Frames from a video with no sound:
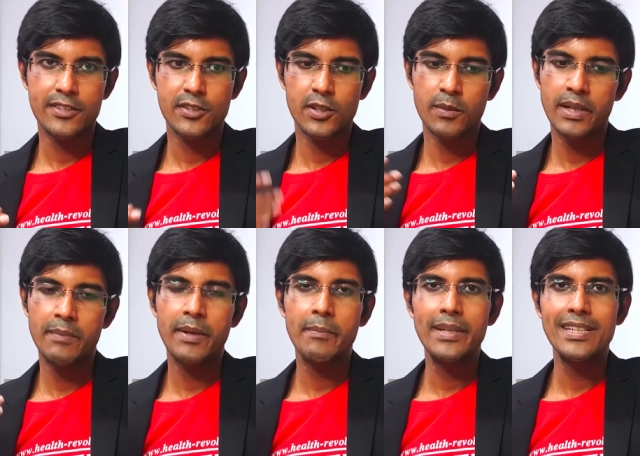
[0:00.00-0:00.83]
So normally
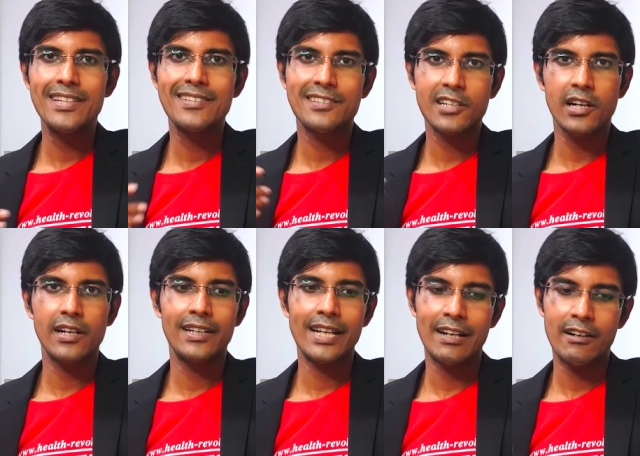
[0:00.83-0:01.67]
my meetings
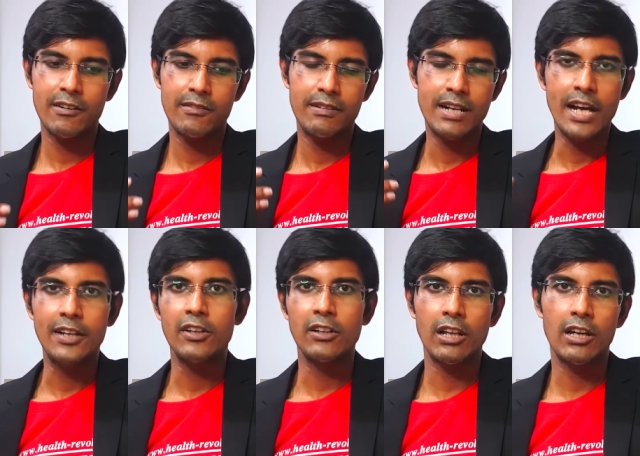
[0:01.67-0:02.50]
started around 9
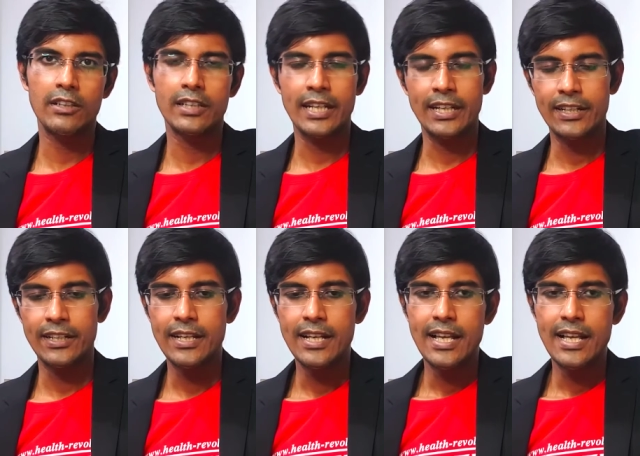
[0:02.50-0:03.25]
o'clock and